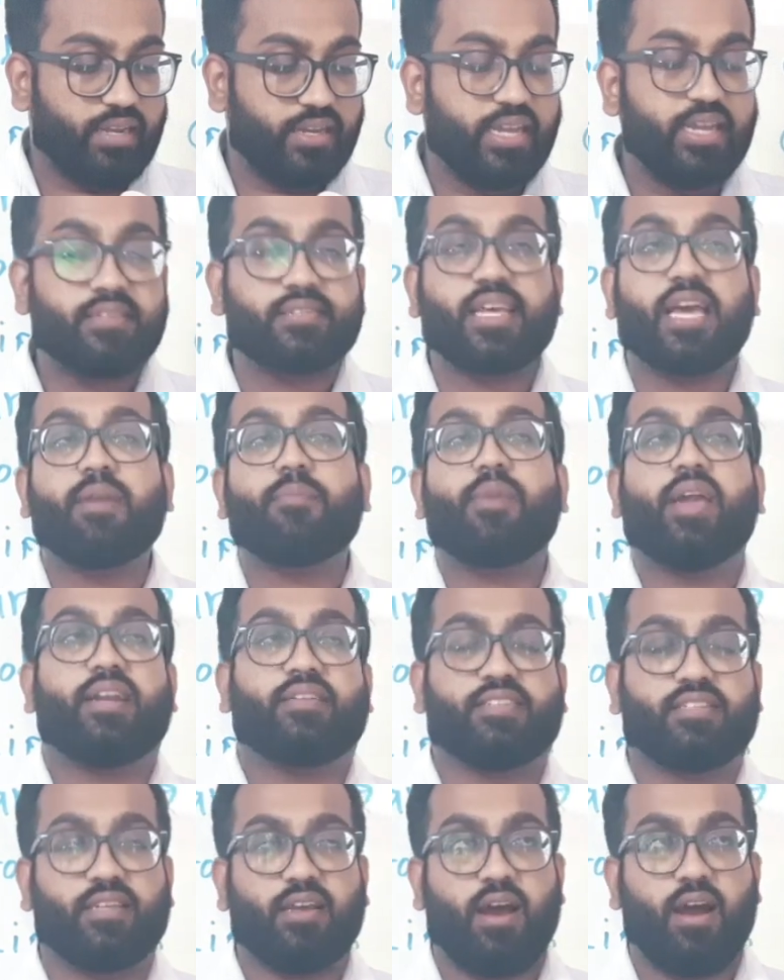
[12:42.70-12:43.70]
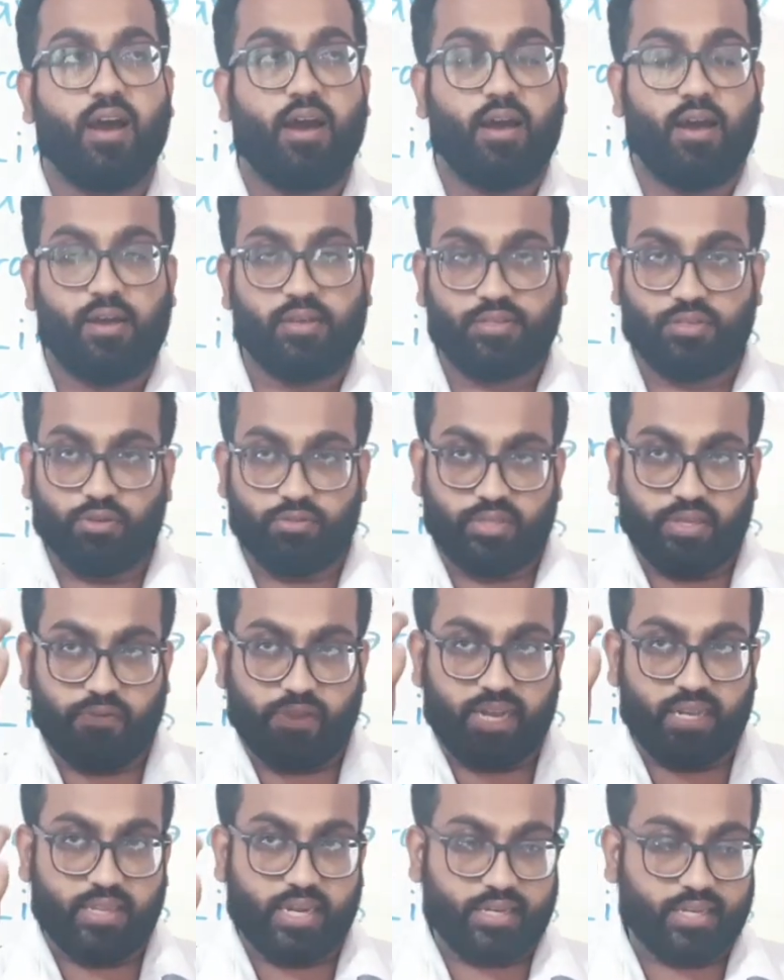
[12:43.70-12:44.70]
enzyme acts. So
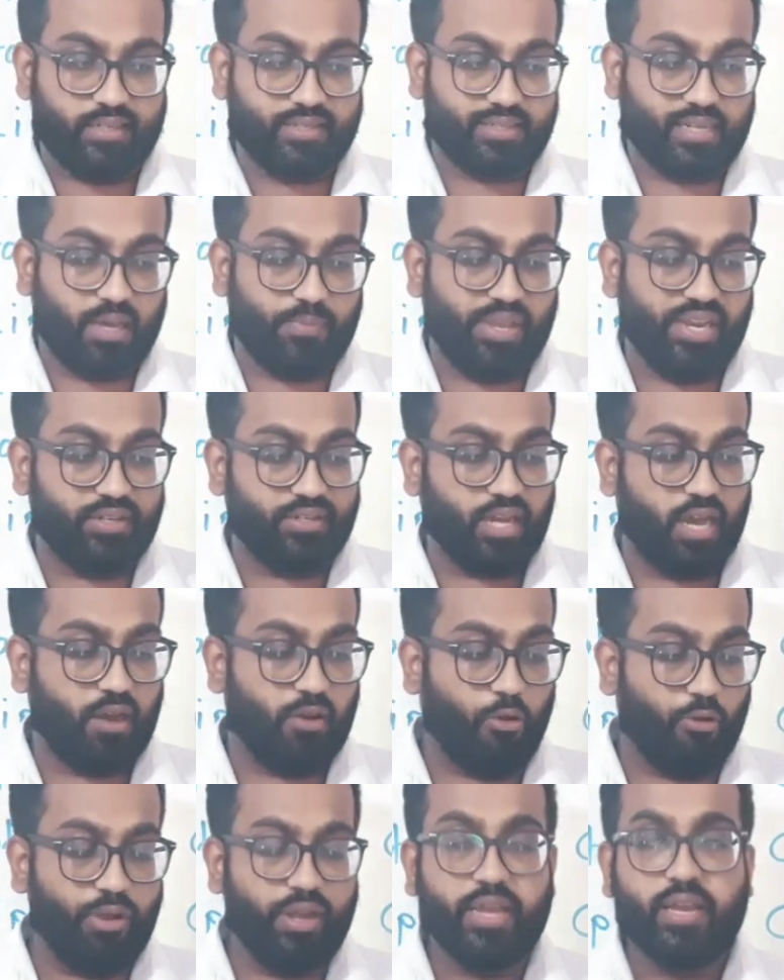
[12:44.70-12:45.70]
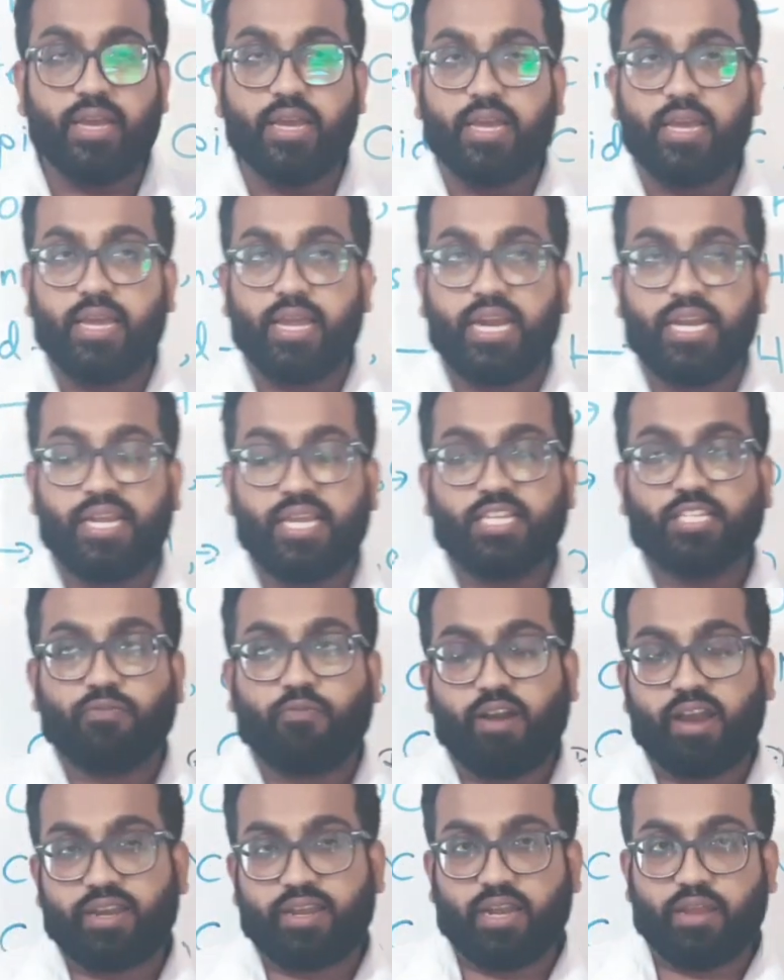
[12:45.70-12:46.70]
when that is coming down, it is
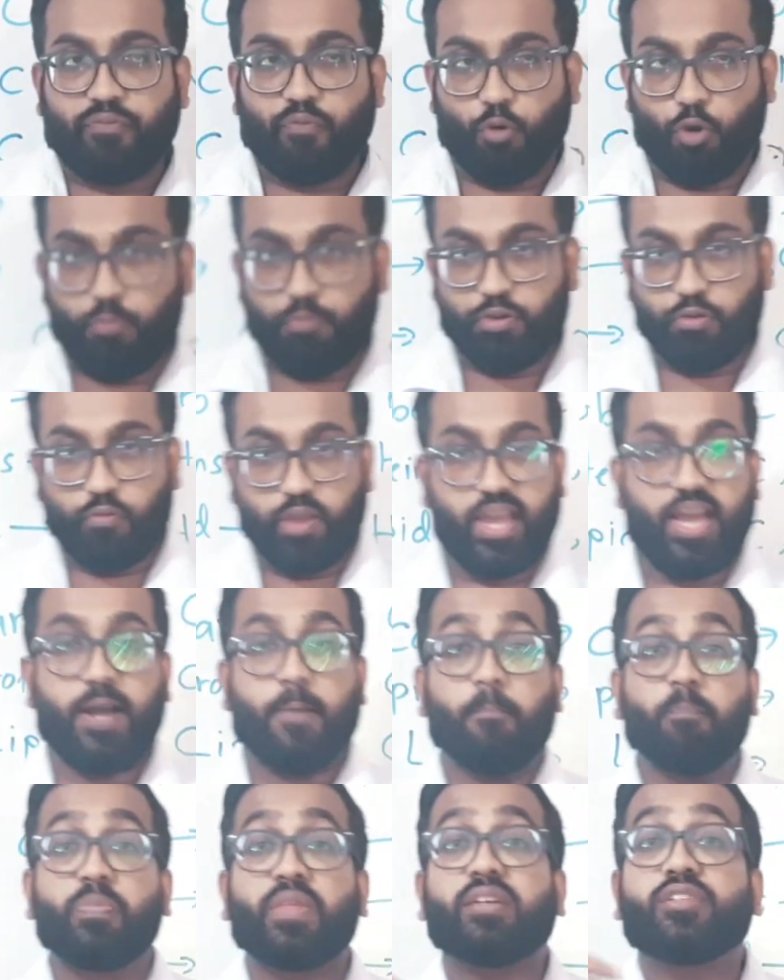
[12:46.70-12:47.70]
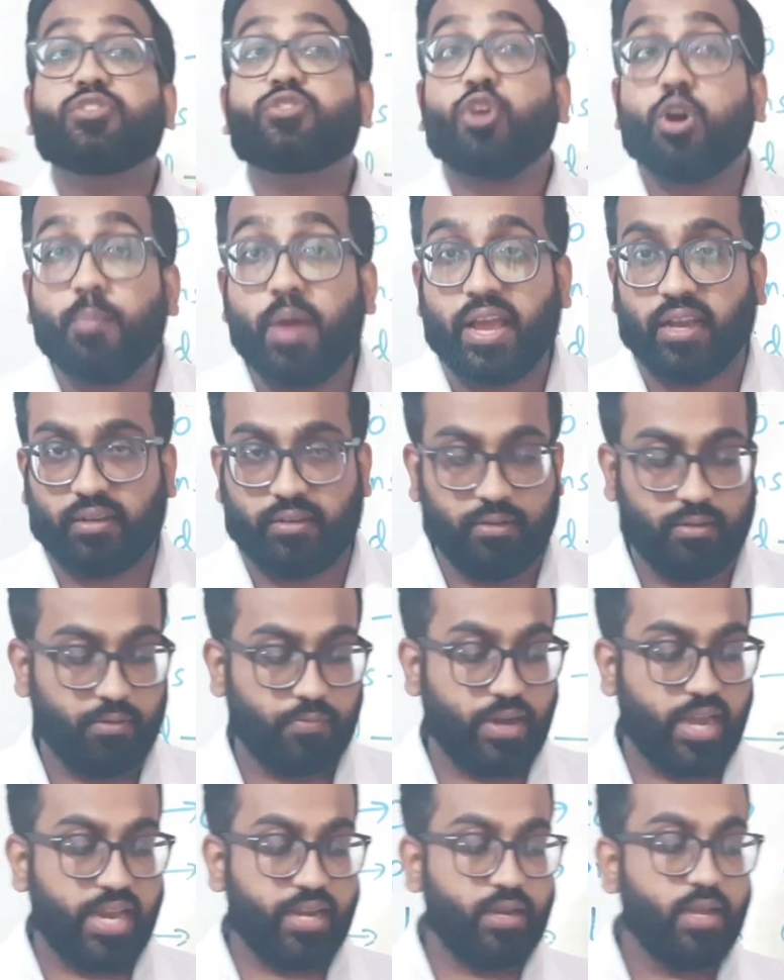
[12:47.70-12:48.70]
finally formed to where? Stomach,
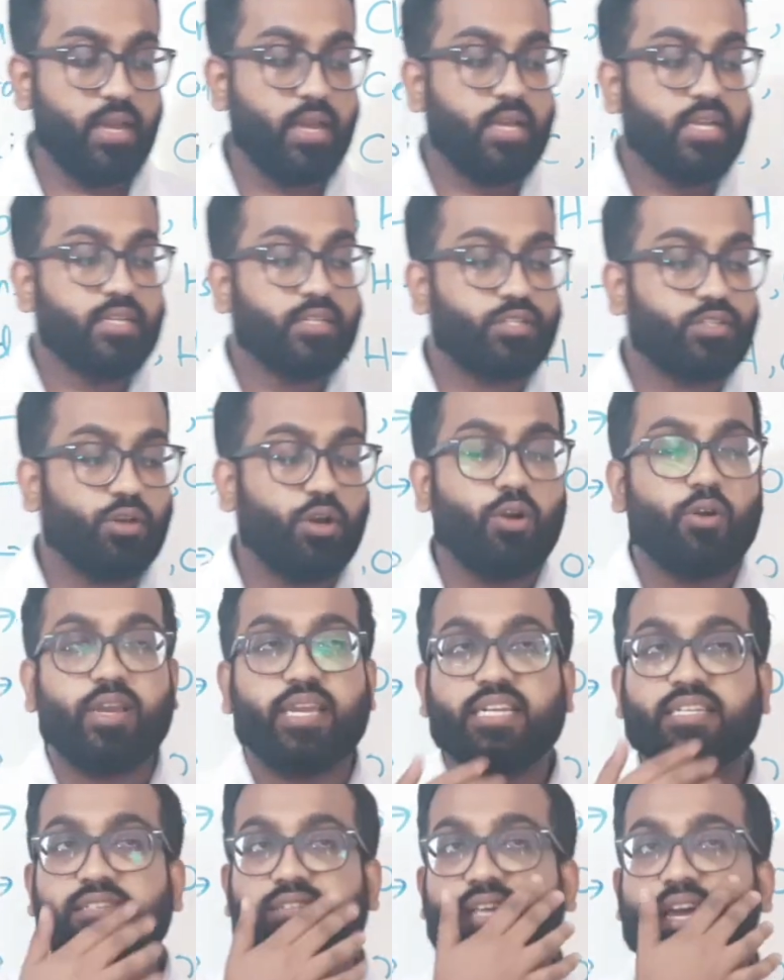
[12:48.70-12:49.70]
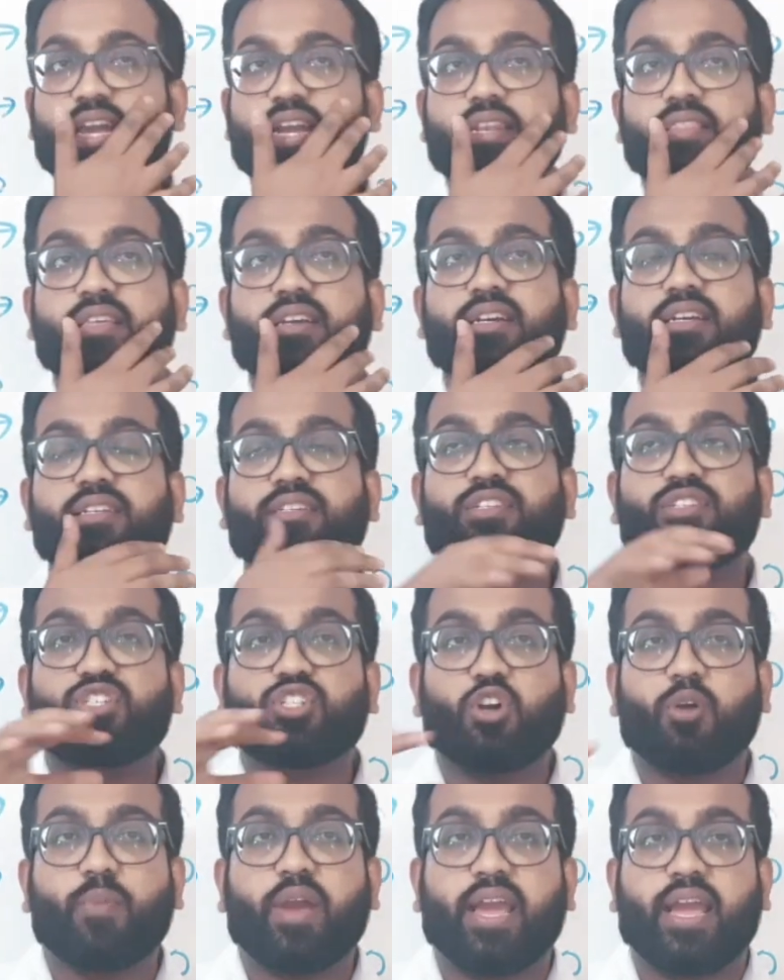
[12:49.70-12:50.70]
right? So inside the
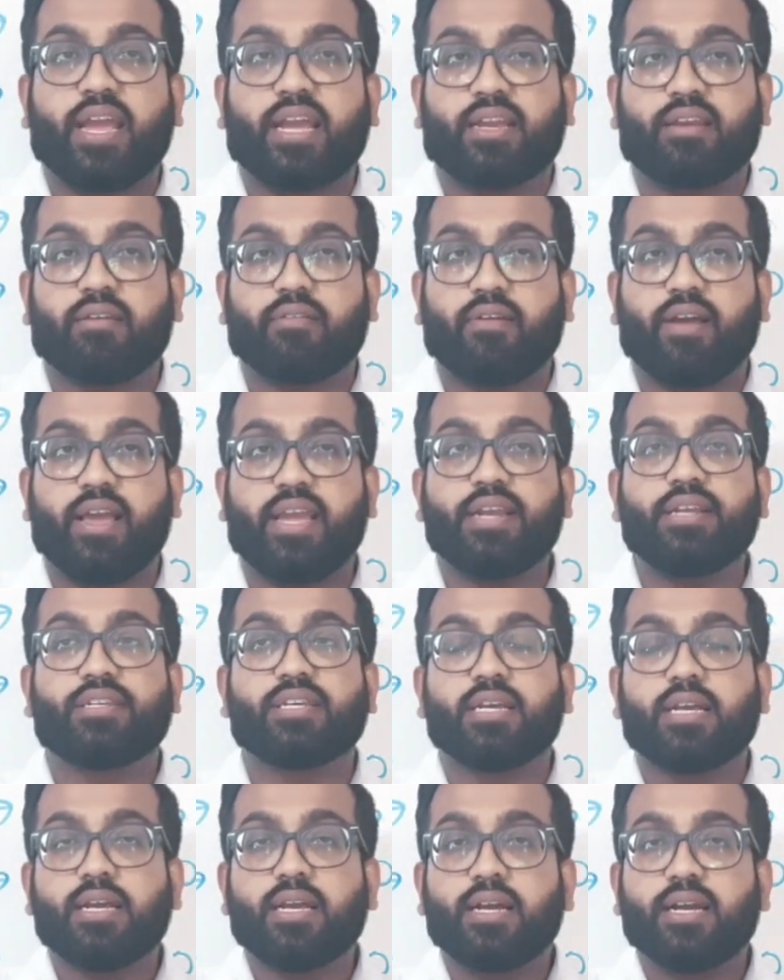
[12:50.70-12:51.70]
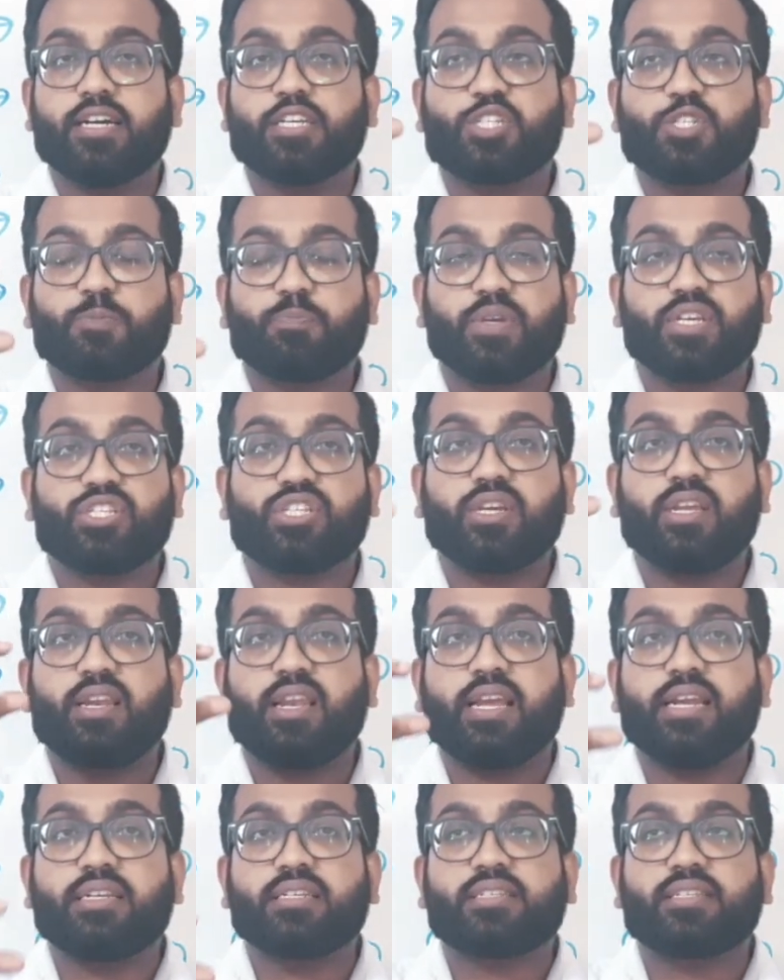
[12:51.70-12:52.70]
stomach, right, a special
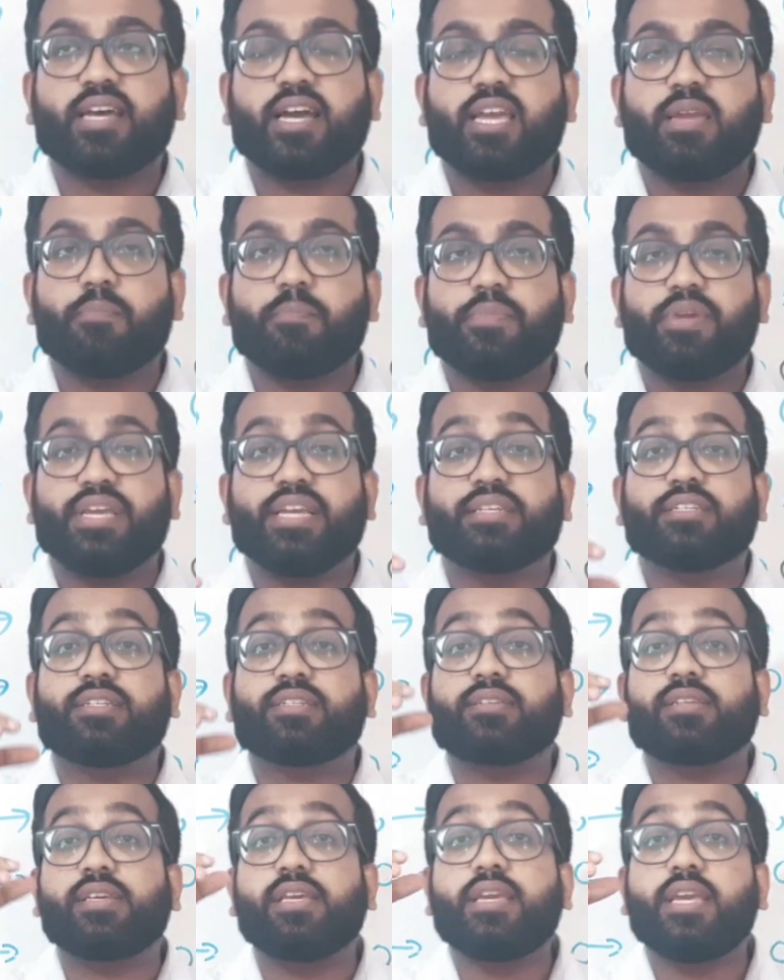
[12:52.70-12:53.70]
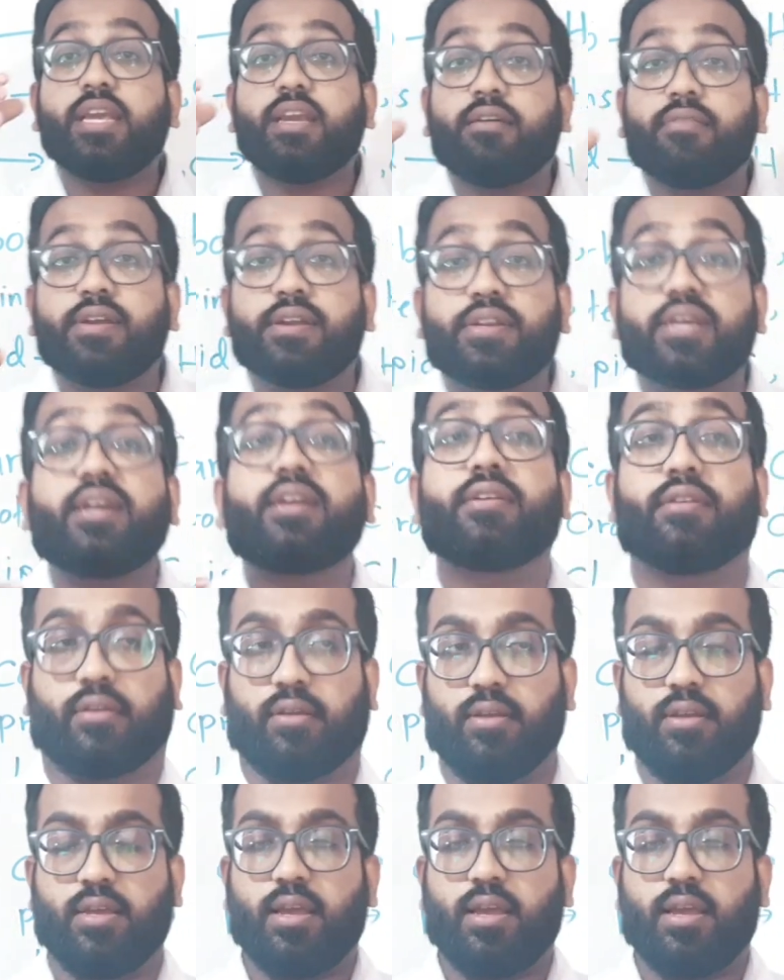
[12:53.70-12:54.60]
enzyme is secreted.